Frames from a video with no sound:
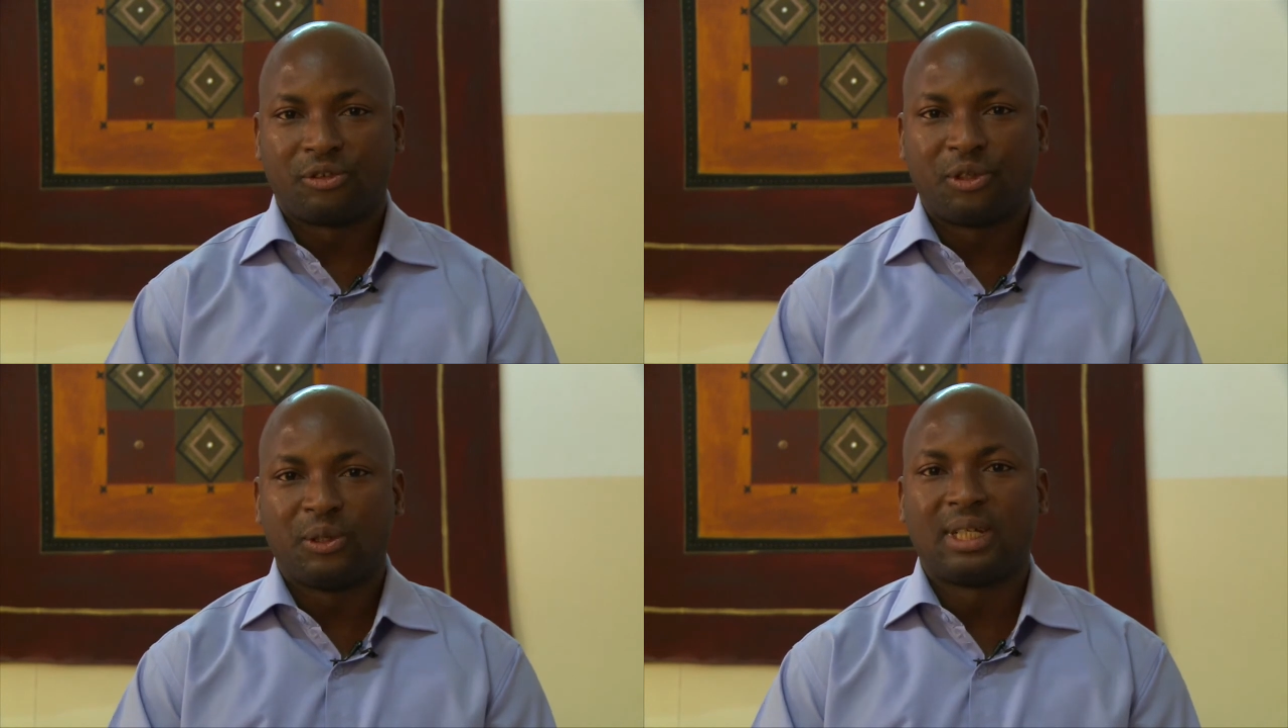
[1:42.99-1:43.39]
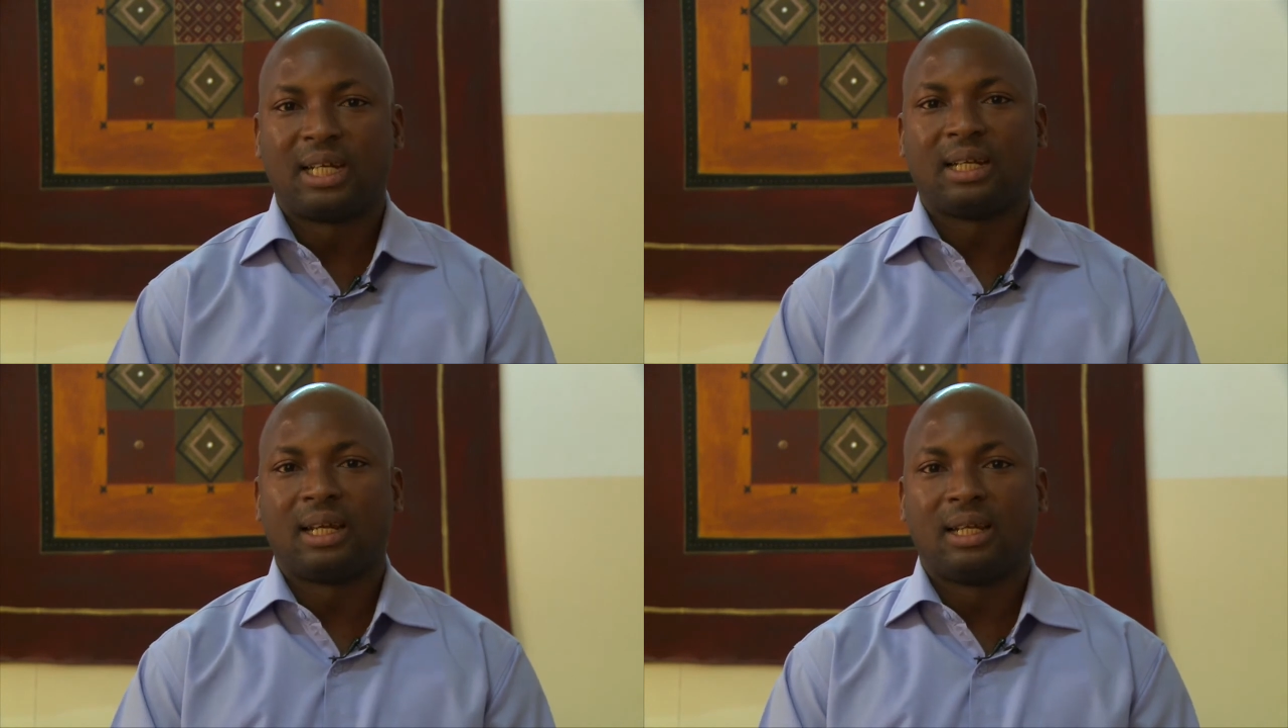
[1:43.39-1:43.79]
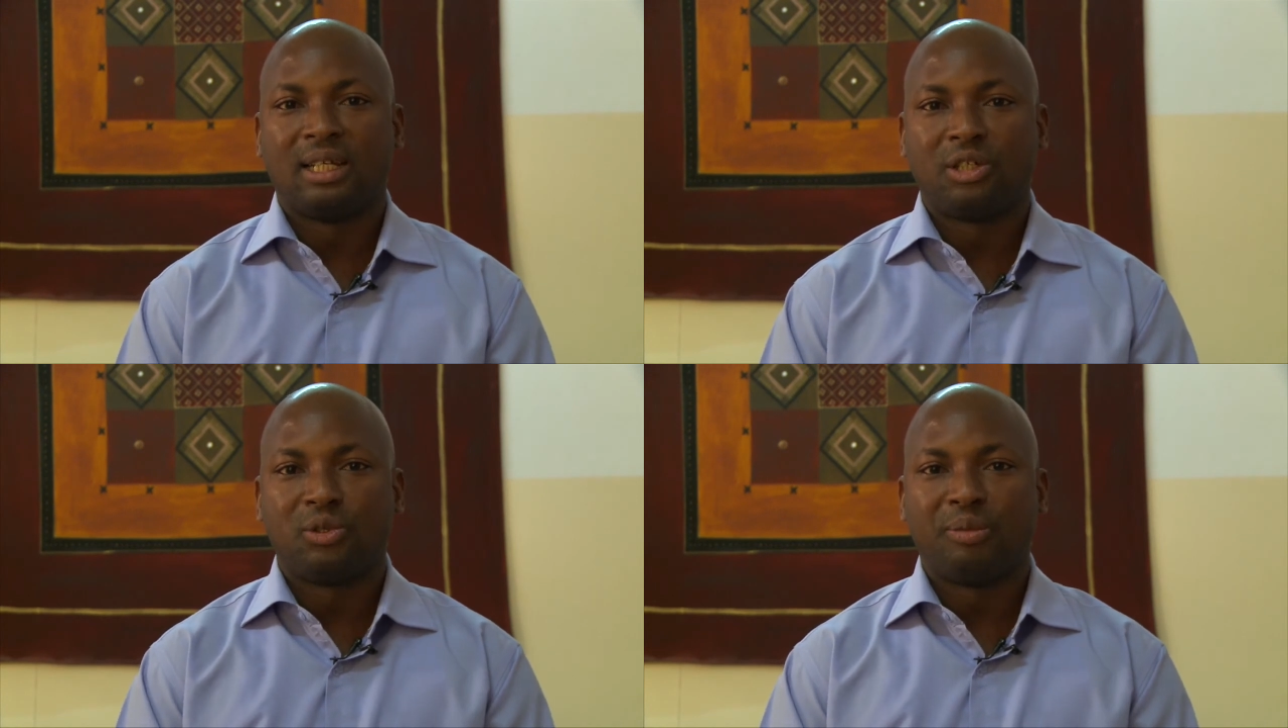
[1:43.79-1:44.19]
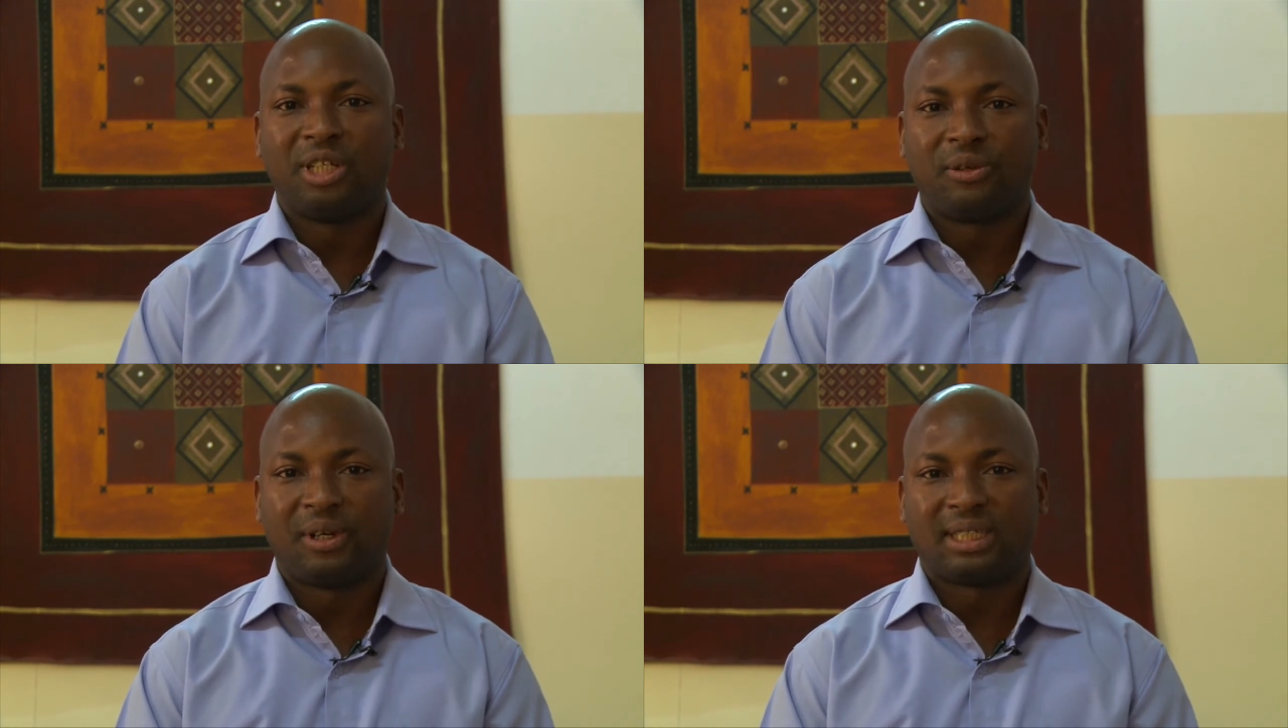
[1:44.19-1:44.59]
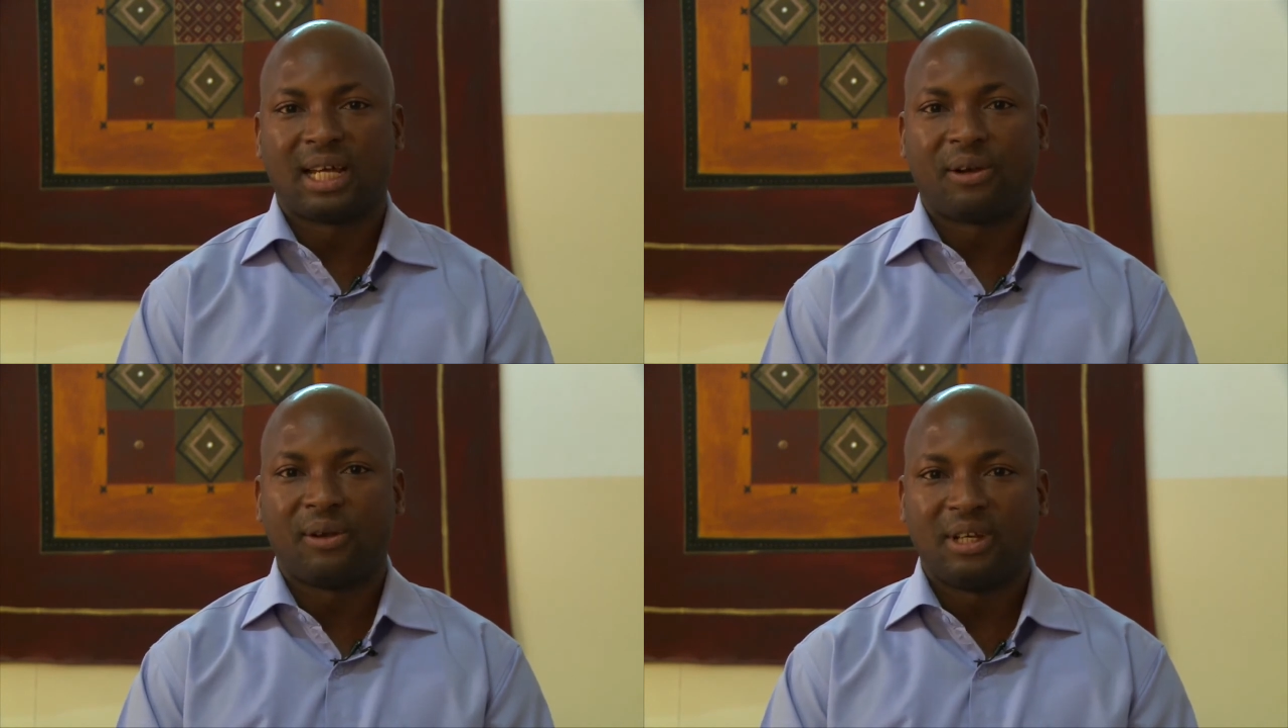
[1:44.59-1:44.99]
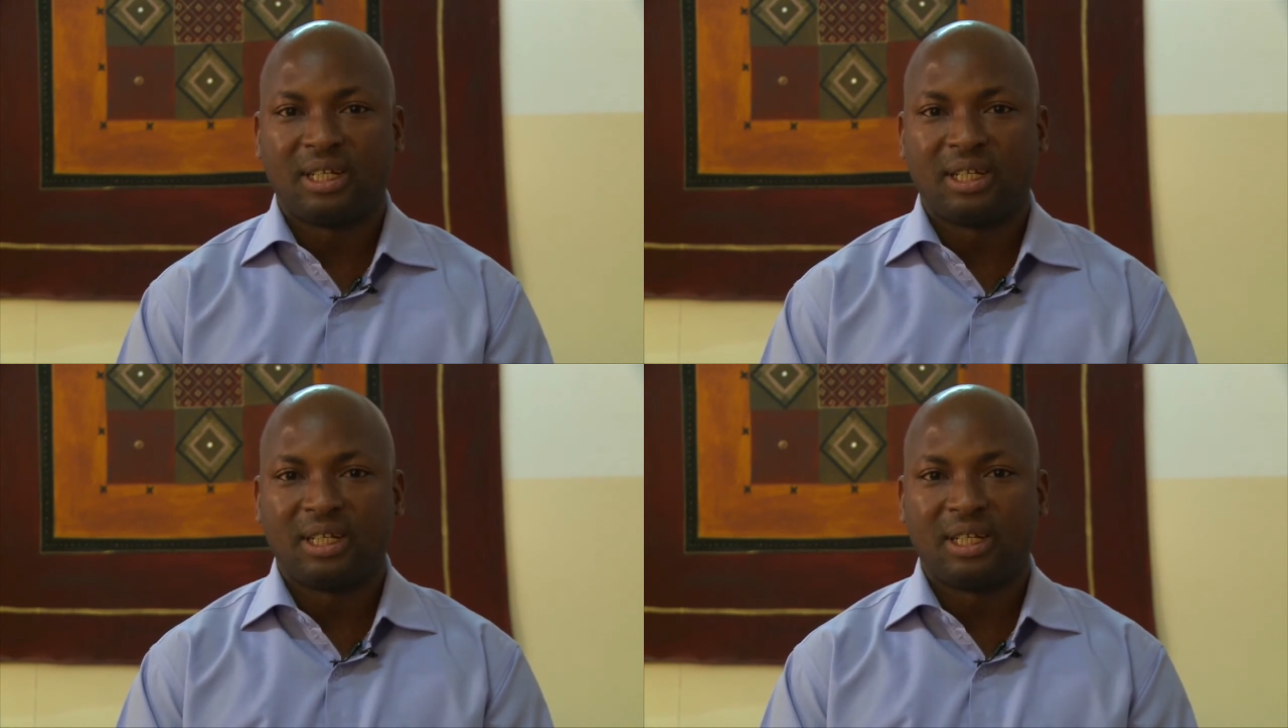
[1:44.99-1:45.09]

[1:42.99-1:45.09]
children need to be traced and